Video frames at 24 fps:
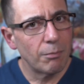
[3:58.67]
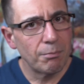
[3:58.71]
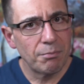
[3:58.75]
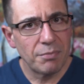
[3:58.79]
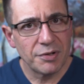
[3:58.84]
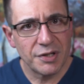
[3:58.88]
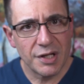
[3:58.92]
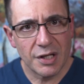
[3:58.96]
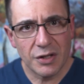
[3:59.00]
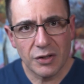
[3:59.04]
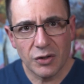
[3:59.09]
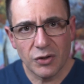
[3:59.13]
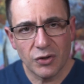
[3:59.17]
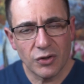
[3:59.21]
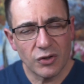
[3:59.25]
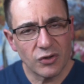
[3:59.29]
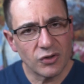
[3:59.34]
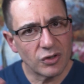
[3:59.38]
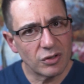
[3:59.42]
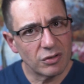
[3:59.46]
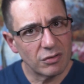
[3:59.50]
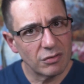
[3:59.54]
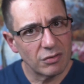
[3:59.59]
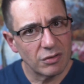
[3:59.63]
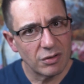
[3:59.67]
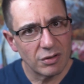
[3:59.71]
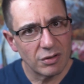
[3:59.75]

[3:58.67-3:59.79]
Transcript: percentages